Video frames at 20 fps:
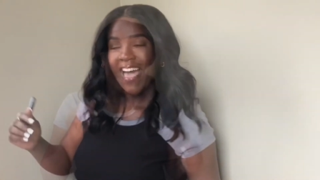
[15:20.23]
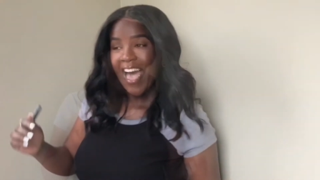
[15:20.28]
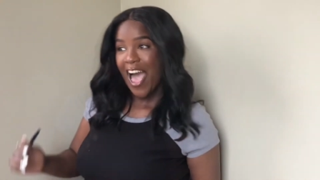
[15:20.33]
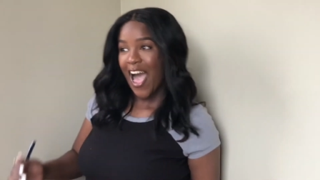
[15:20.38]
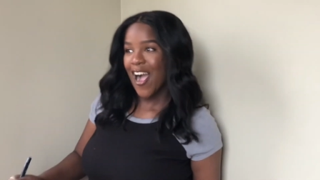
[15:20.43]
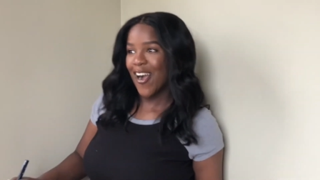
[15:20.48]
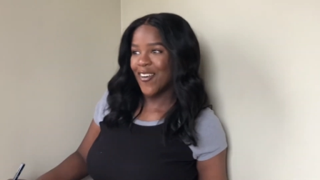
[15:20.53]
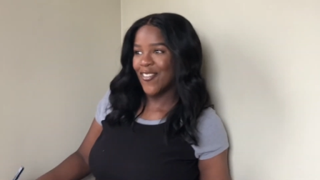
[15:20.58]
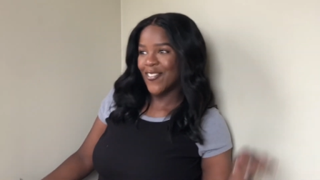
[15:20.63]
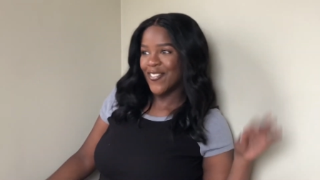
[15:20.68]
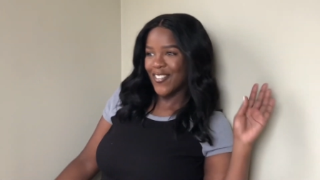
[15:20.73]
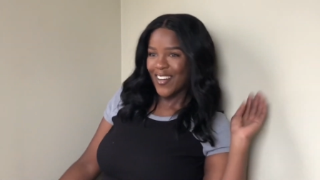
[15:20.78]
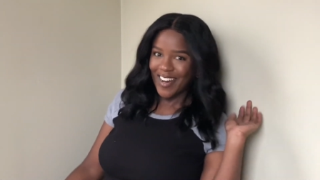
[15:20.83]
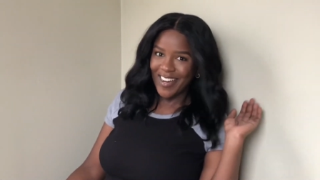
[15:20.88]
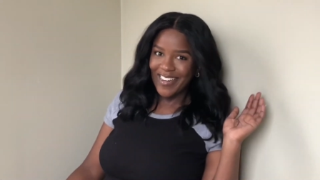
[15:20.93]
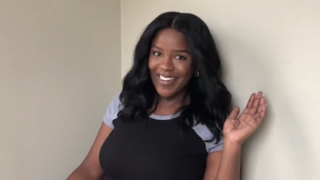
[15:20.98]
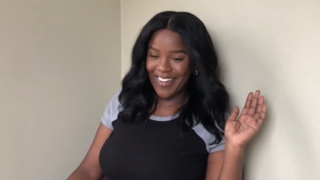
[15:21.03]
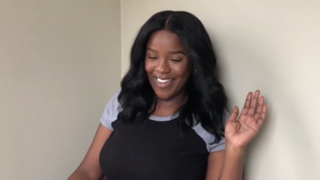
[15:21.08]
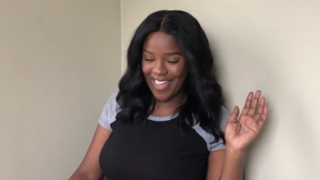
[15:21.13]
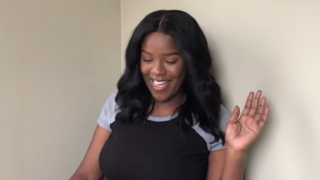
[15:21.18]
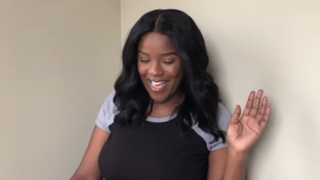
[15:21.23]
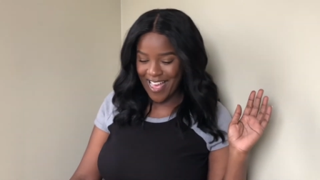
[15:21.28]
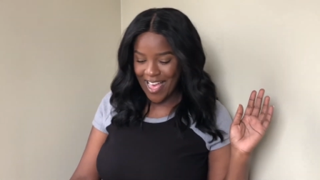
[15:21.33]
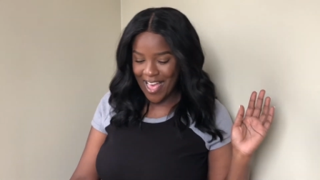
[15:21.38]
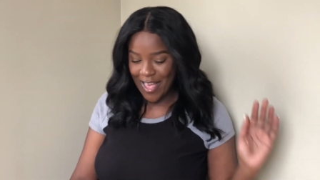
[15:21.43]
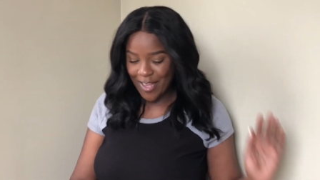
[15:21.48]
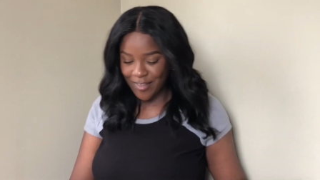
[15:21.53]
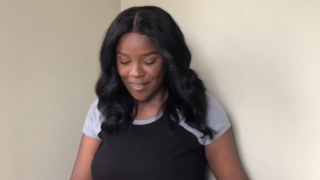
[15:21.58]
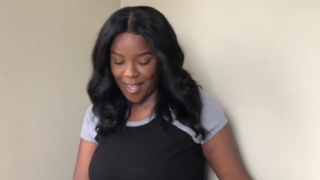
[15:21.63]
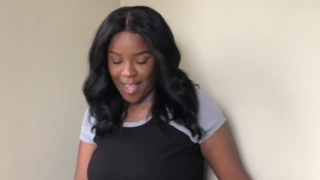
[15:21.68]
Alright
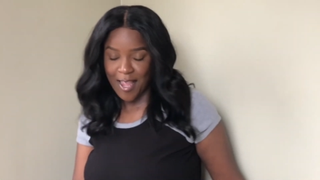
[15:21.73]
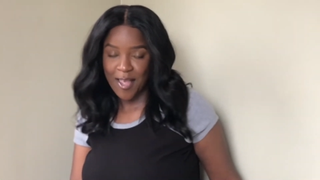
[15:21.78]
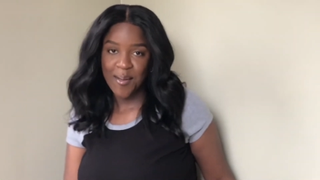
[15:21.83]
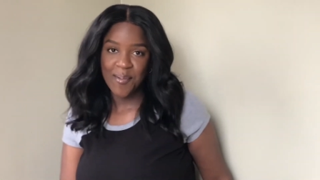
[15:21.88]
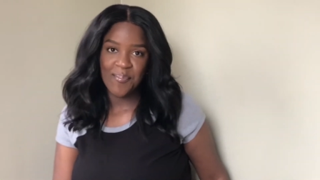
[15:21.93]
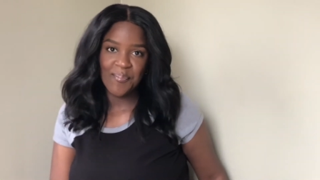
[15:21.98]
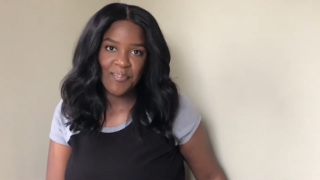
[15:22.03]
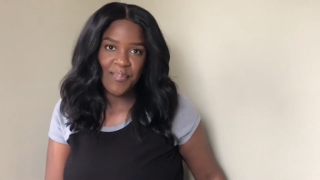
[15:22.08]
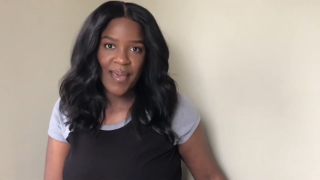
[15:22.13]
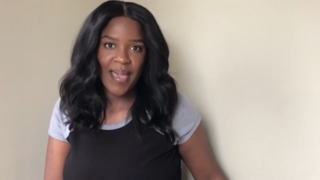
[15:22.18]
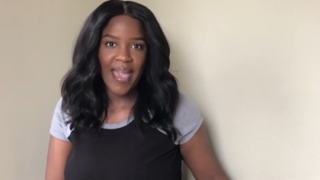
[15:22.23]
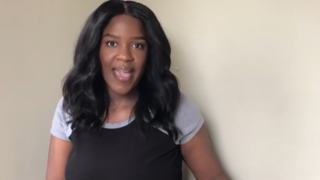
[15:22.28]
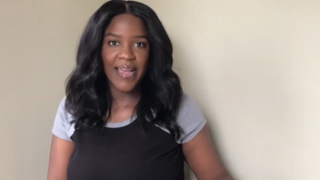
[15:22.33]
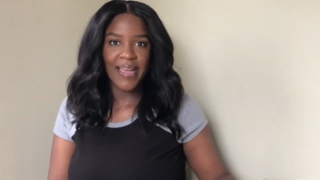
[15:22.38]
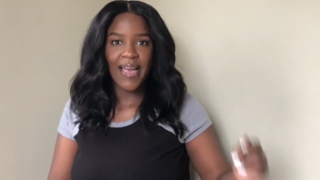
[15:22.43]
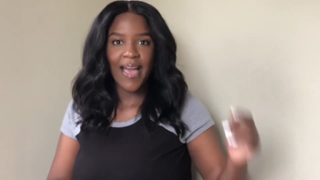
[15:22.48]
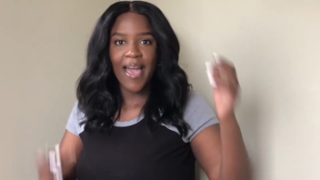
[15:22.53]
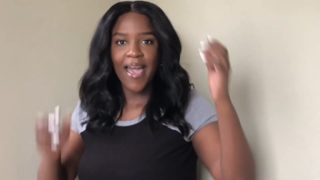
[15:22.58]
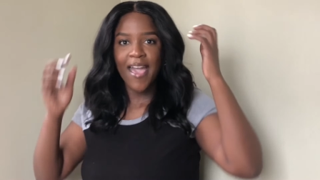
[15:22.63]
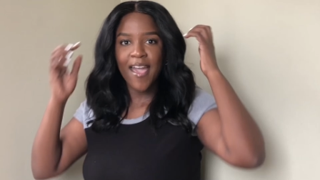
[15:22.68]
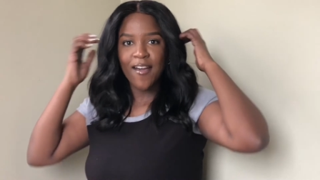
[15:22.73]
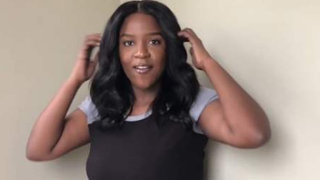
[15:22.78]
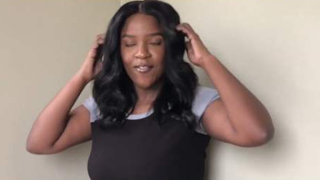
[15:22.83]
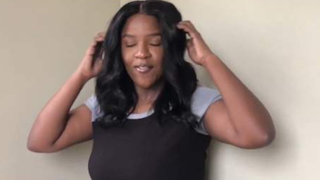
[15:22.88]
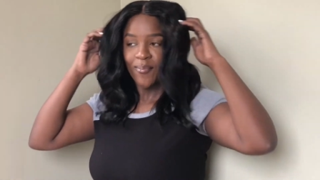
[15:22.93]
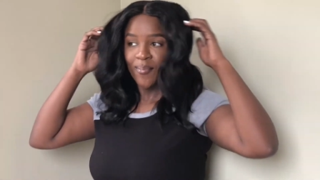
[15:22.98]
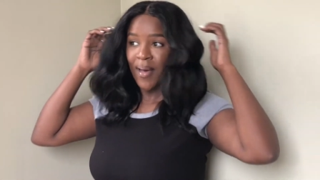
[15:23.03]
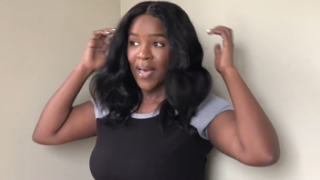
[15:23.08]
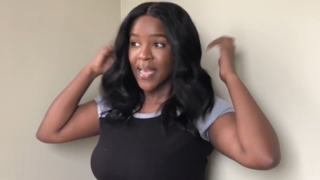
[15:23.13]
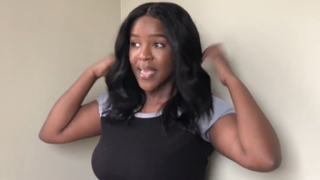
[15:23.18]
guys, I am back. I have
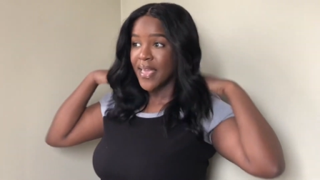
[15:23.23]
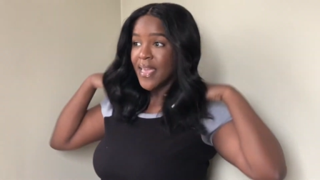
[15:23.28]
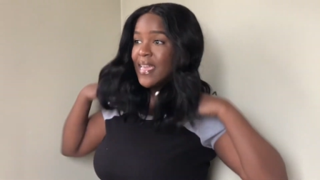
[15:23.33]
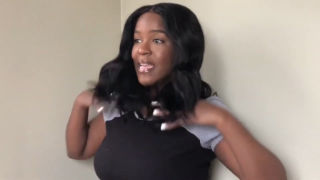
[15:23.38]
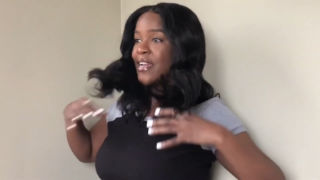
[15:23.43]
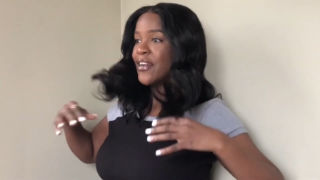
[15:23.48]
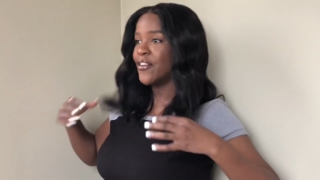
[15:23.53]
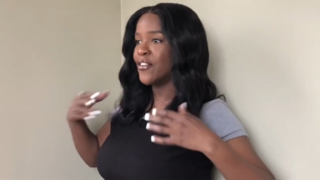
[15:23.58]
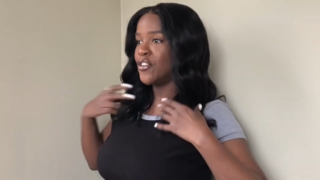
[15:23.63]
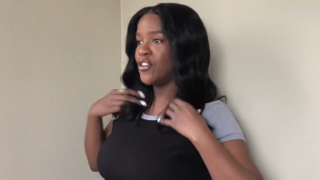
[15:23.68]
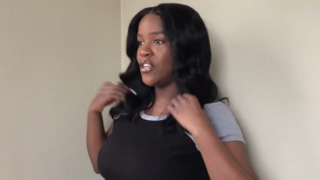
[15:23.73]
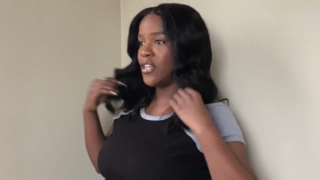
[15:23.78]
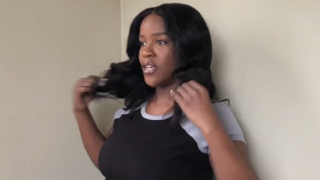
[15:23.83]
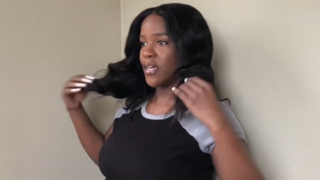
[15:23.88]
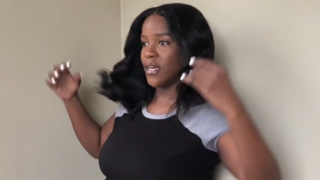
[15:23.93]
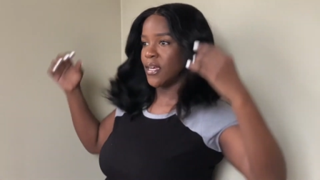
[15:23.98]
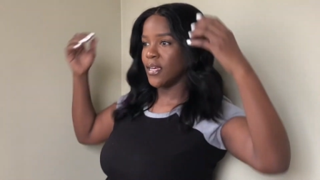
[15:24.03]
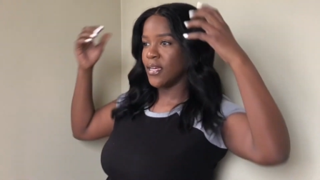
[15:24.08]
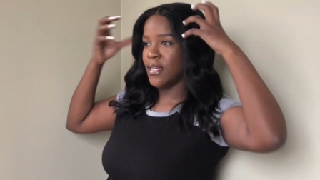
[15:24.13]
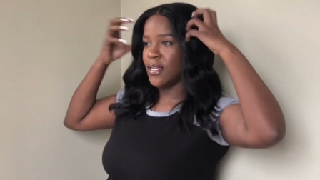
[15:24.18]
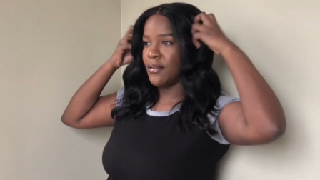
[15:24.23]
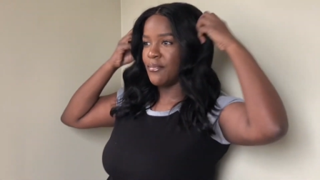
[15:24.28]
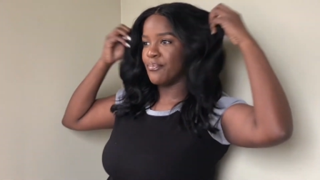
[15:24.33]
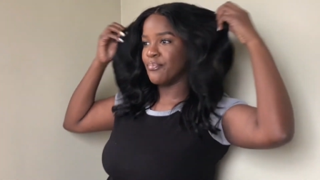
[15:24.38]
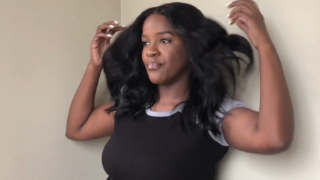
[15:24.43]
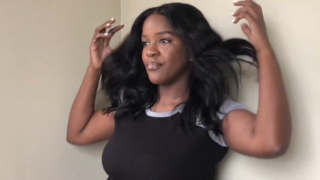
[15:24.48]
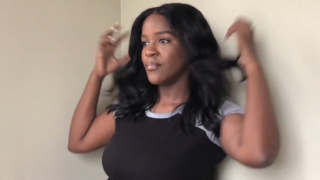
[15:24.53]
my hair done,